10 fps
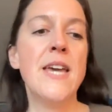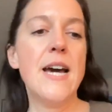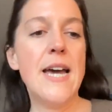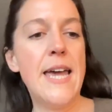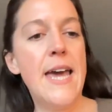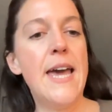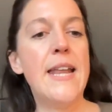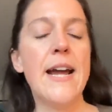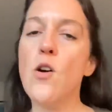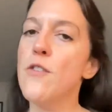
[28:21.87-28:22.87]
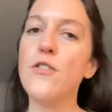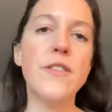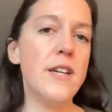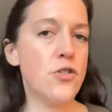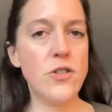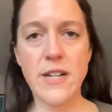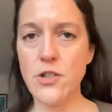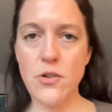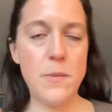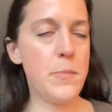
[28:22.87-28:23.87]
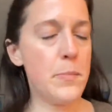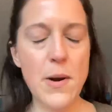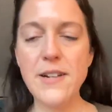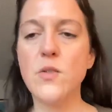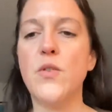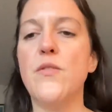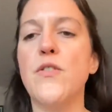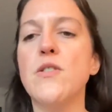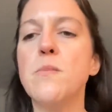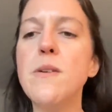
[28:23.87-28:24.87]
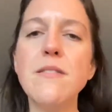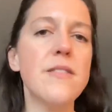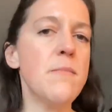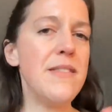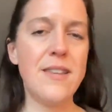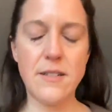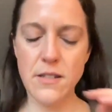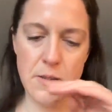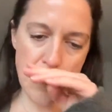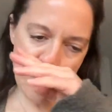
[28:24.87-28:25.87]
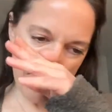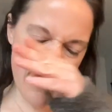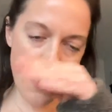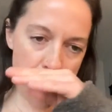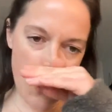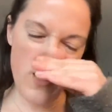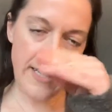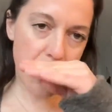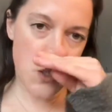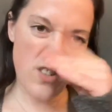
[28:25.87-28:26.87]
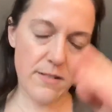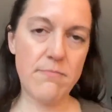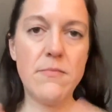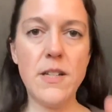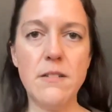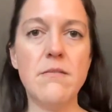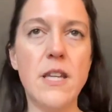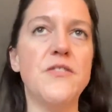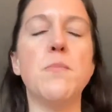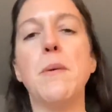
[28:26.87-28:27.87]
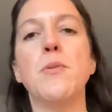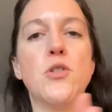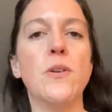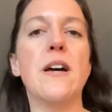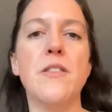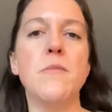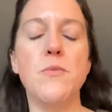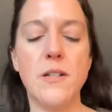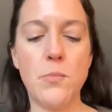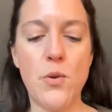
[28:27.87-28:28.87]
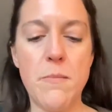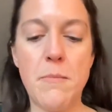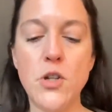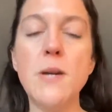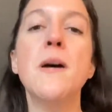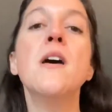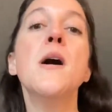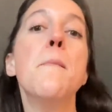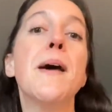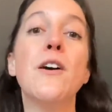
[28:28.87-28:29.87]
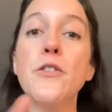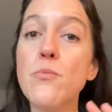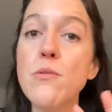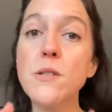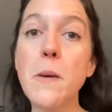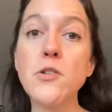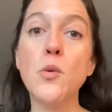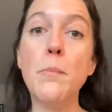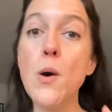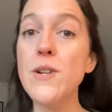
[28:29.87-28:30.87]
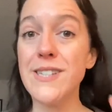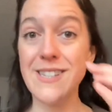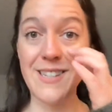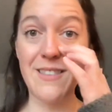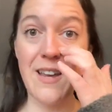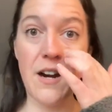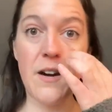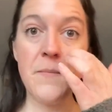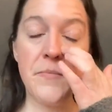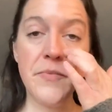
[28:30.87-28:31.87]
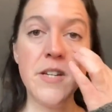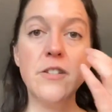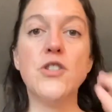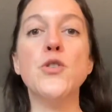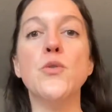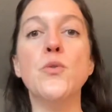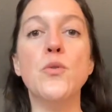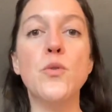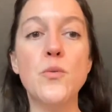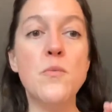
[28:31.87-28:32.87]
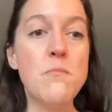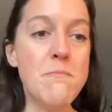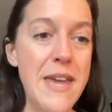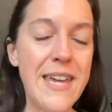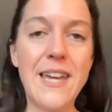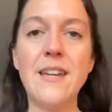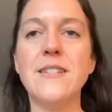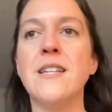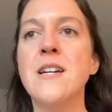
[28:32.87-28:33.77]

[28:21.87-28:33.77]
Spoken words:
and I offer the introductory price for the first month. I mean, that's something I like to just give to people to allow them to explore the membership, but I'll throw special bonuses in there to make it